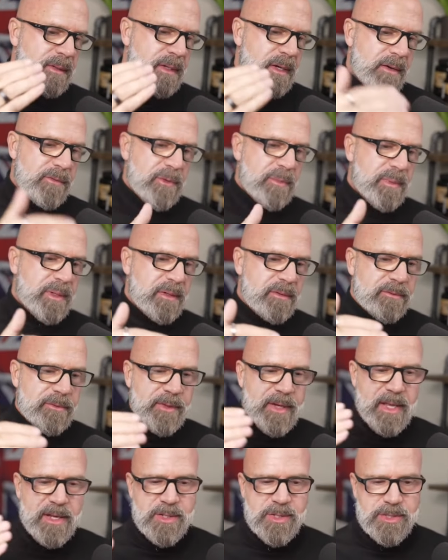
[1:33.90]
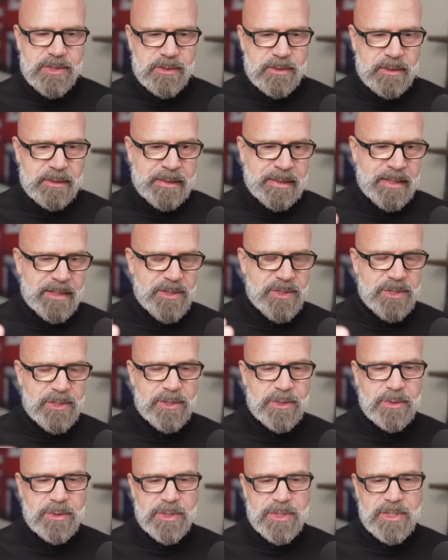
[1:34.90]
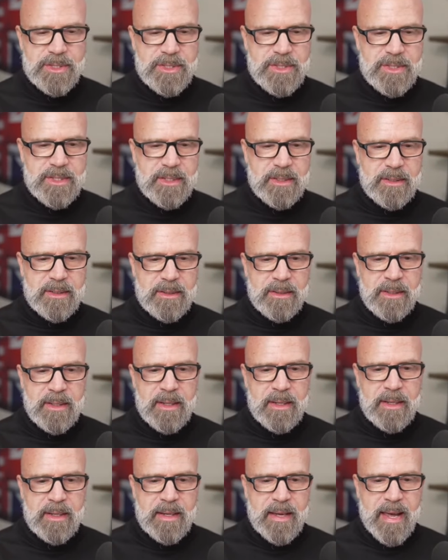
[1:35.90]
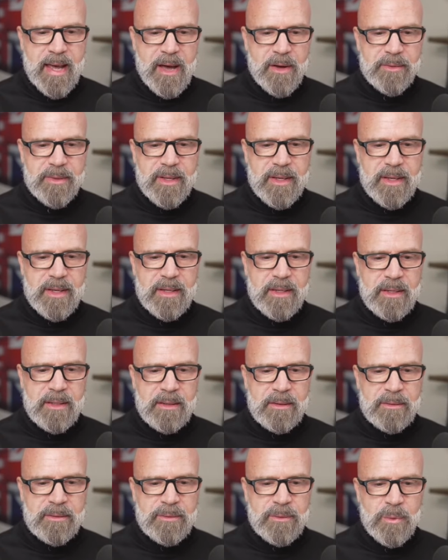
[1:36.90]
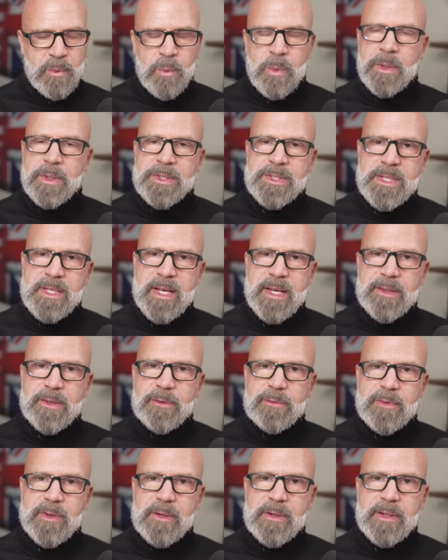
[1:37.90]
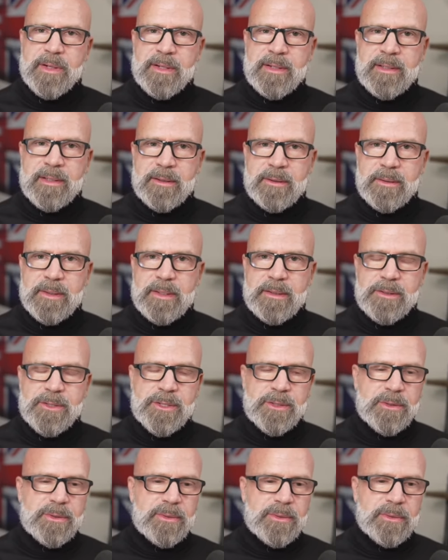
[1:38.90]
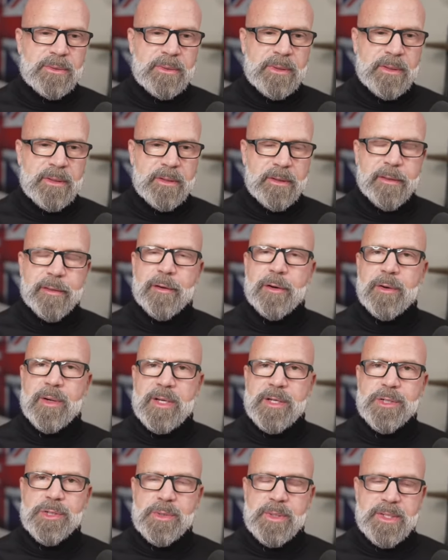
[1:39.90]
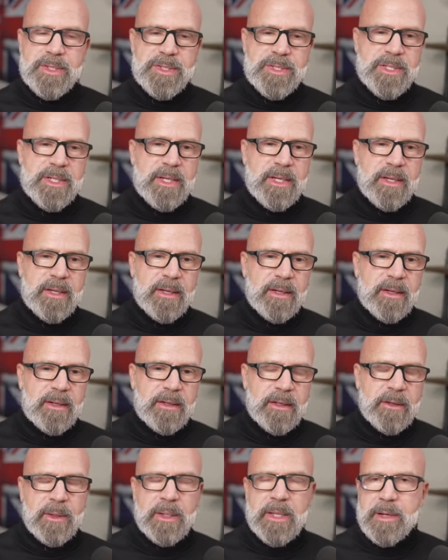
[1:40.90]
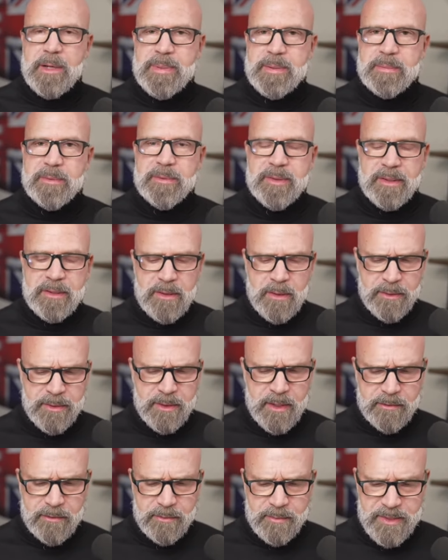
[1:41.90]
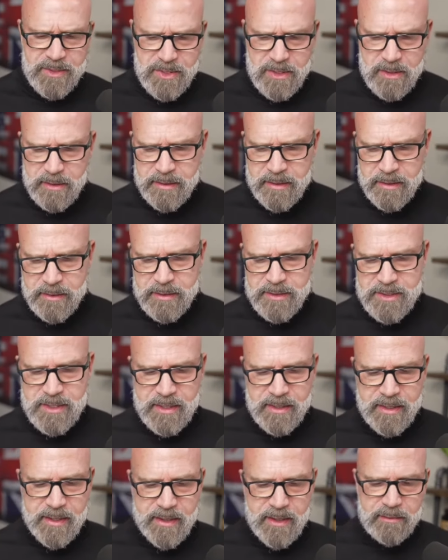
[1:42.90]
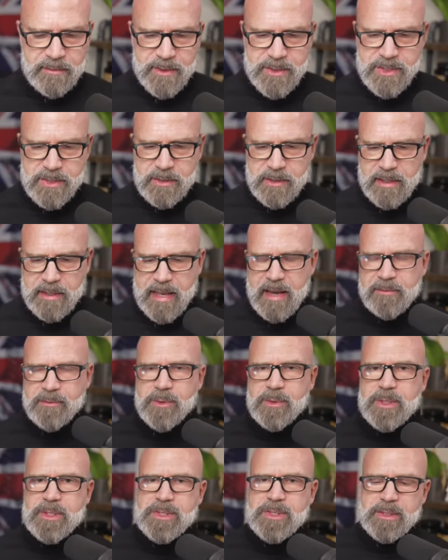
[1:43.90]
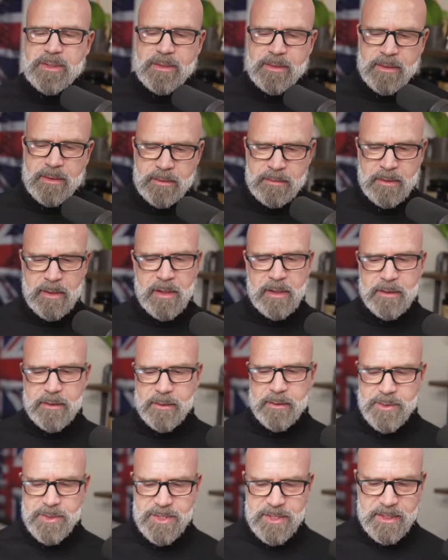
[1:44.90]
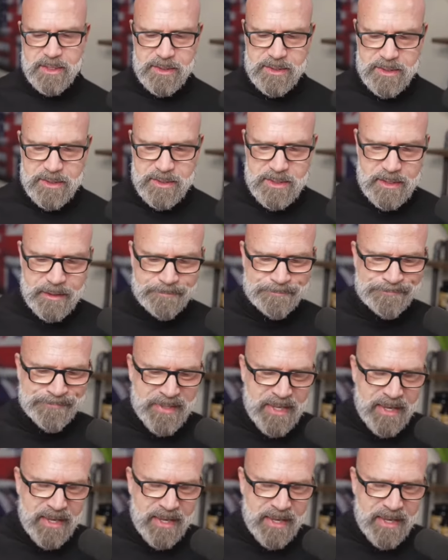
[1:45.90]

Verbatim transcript: government, financial institutions, and how they work together very clearly to their interests. You know, a lot of people think, oh, the government's all there to take care of us and look after us and all of those things. And it's like,